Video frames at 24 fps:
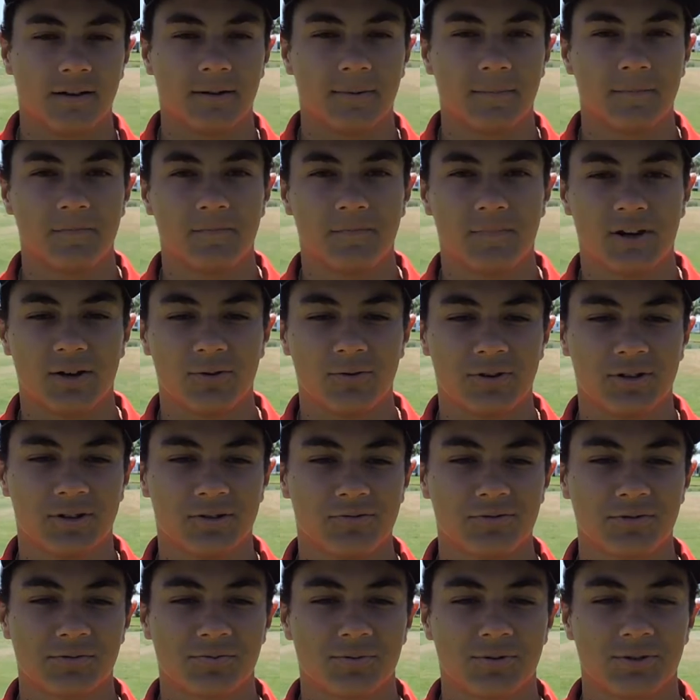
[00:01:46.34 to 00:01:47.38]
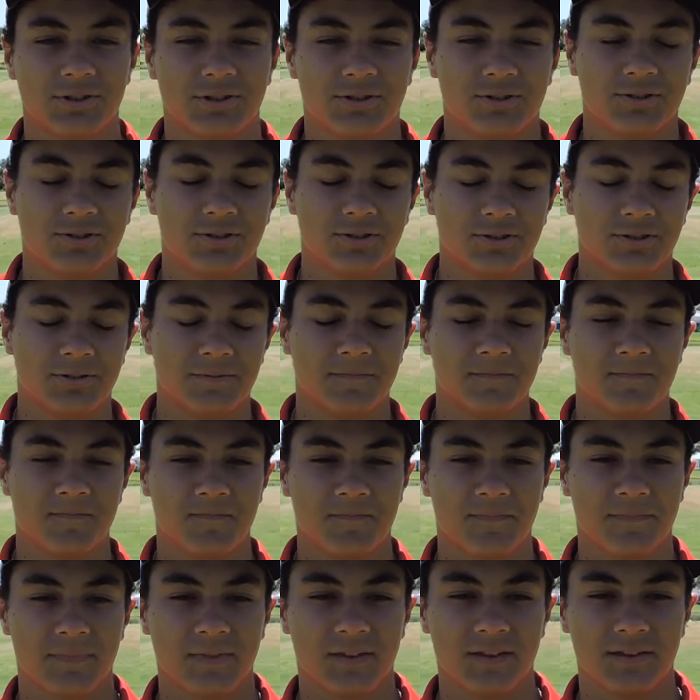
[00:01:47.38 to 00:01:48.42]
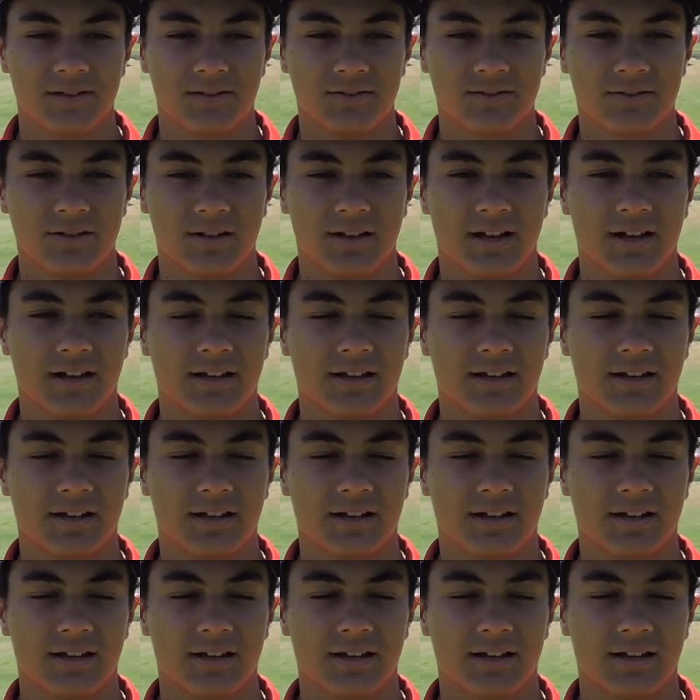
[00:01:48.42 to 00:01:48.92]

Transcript: My weekend was pretty good. I